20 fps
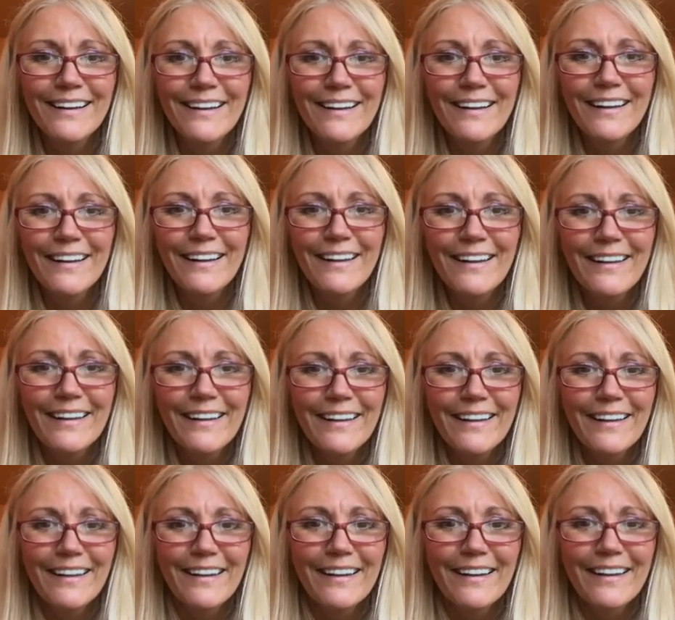So
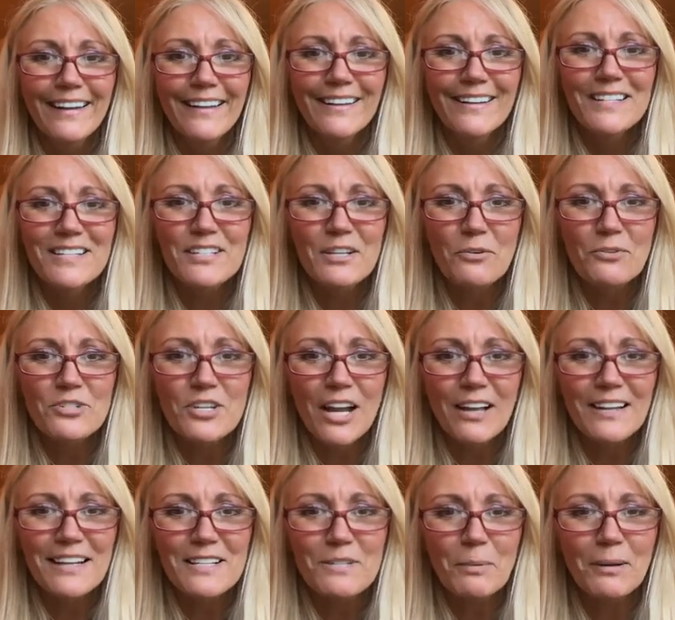jealous. What are you jealous of,
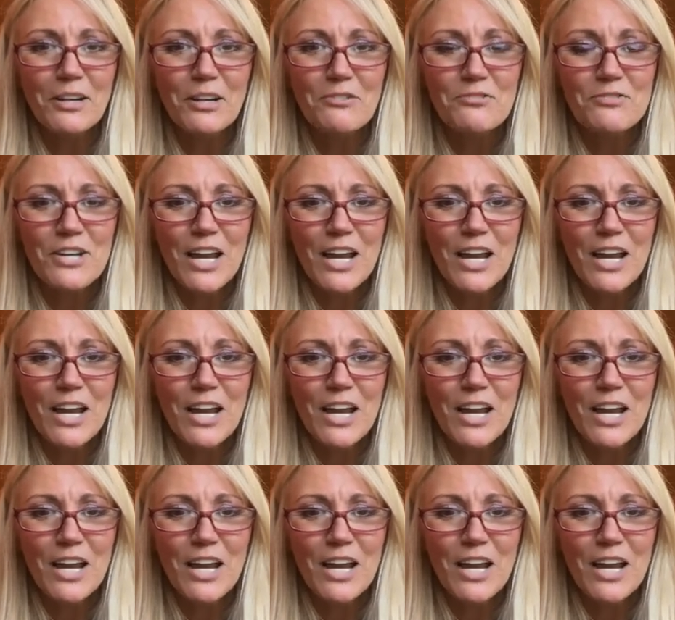Missy?